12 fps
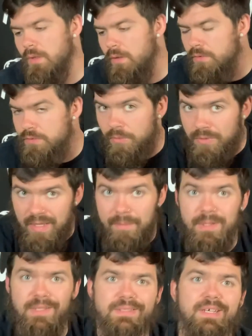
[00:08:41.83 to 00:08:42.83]
So with that
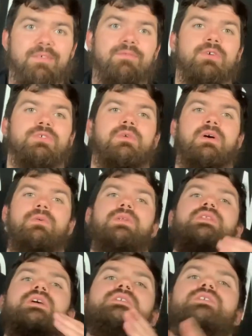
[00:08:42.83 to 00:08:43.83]
being said, first of all, I want
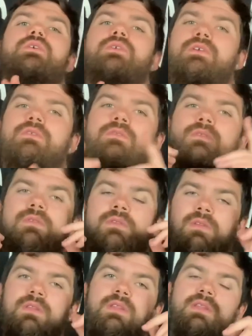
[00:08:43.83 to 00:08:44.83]
to thank Tony,
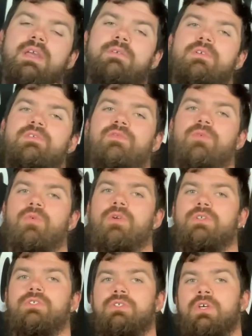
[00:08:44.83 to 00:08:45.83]
thank
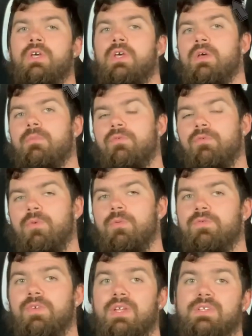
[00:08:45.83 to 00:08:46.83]
Reforged
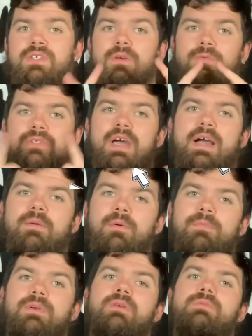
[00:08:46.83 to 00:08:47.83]
Performance for getting us up. We'll tag them
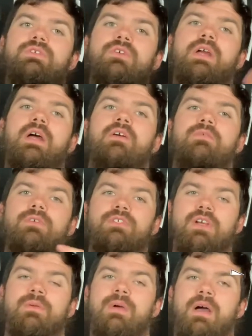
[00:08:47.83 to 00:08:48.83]
up here. Be sure to head over,
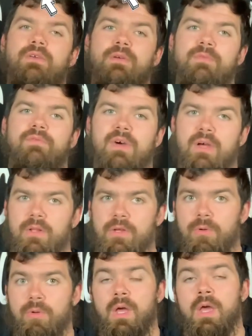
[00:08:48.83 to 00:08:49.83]
check them out, give them a
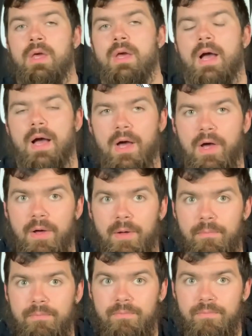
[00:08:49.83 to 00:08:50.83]
follow.
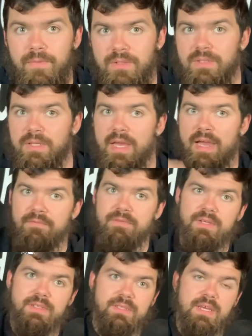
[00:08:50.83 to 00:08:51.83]
Um, he said, they have
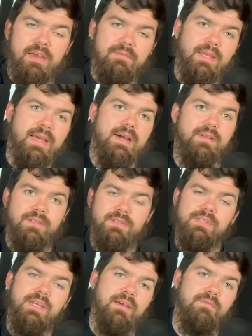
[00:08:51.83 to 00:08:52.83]
this, they have the
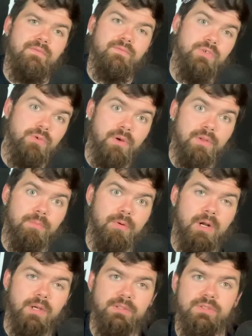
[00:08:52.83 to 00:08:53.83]
Catalyst, and they have two other
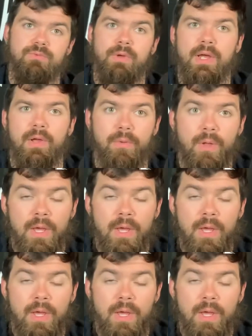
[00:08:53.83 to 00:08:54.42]
products as well.